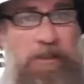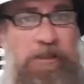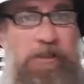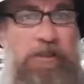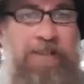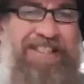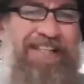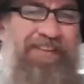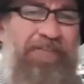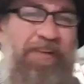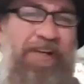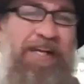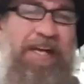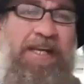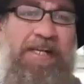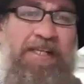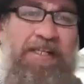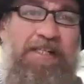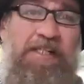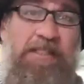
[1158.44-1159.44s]
Because if it
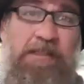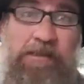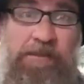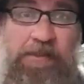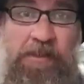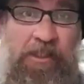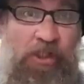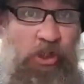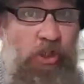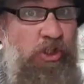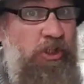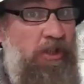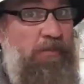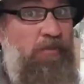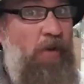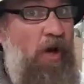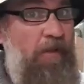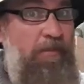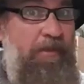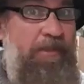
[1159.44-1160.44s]
is, you just
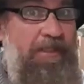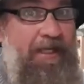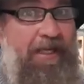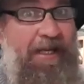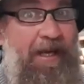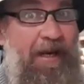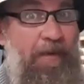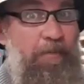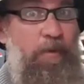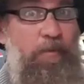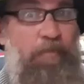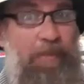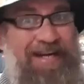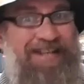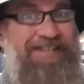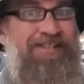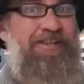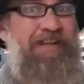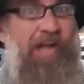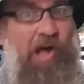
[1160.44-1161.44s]
might be digging up a
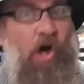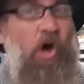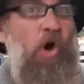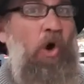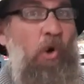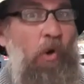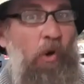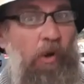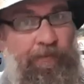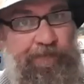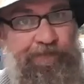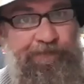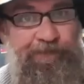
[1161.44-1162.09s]
piece of gold.